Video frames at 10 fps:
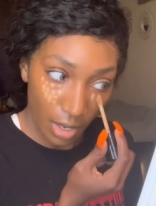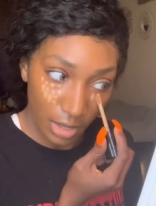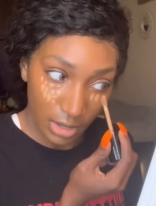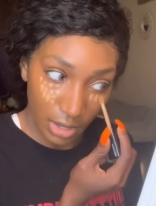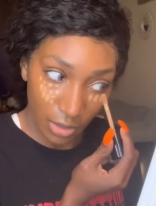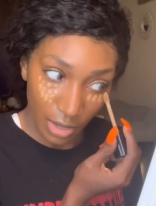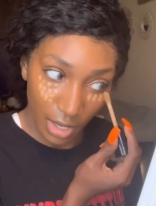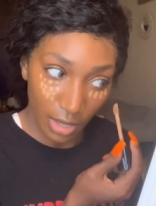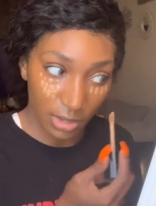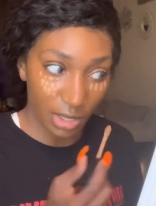I just go
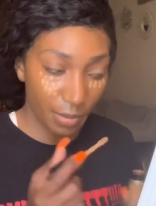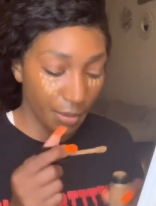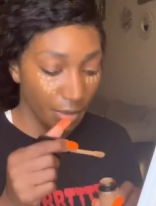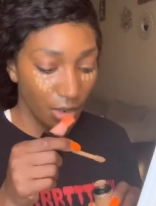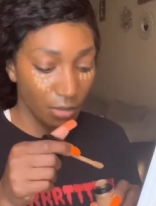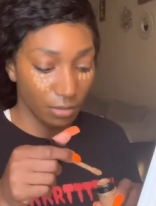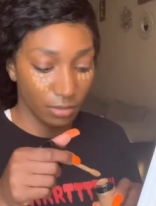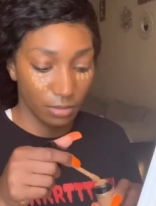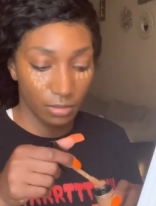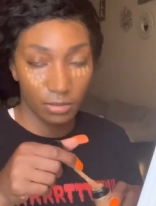down. Some people don't
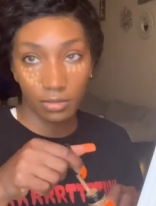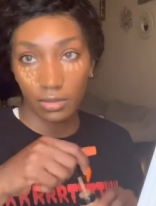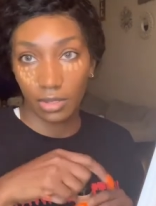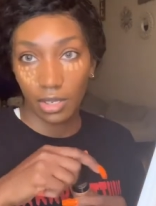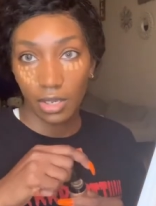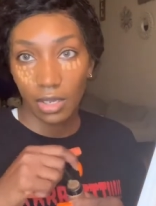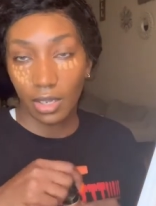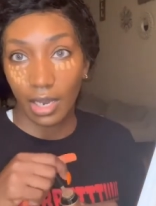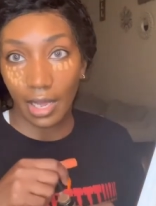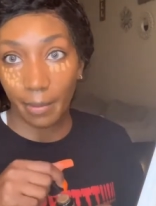
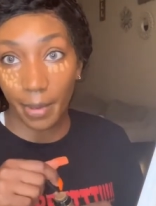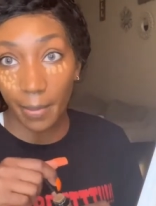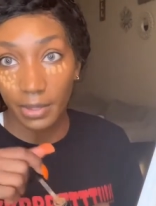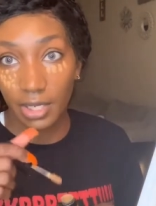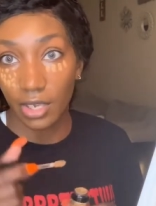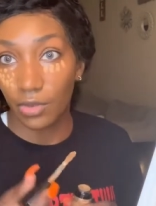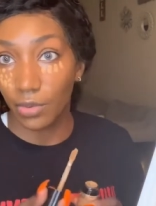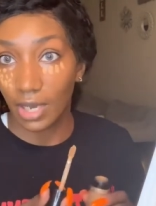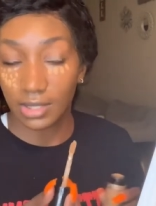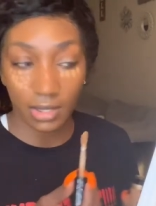like people tell you
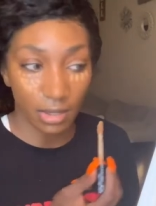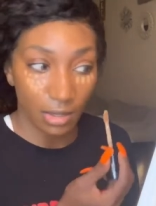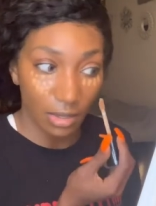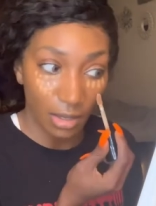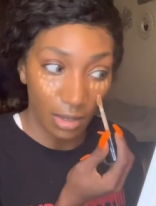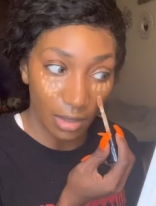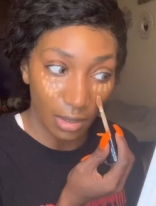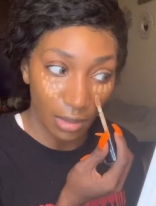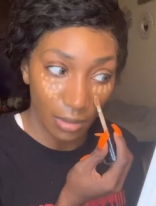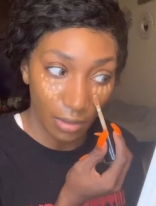not to
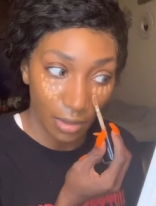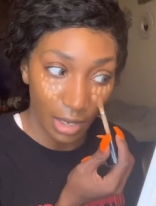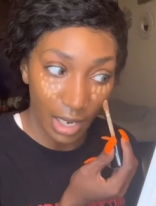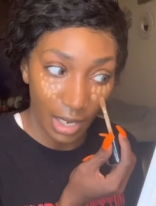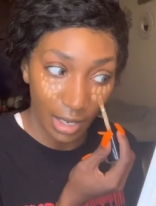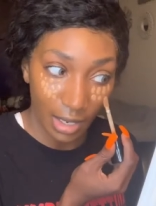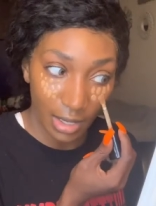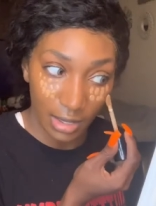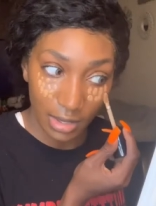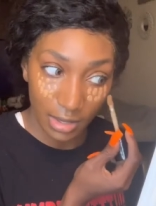uh highlight
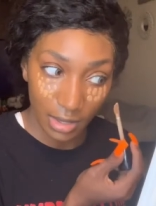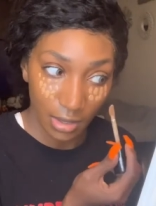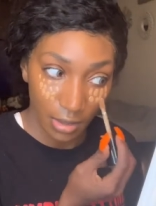like this.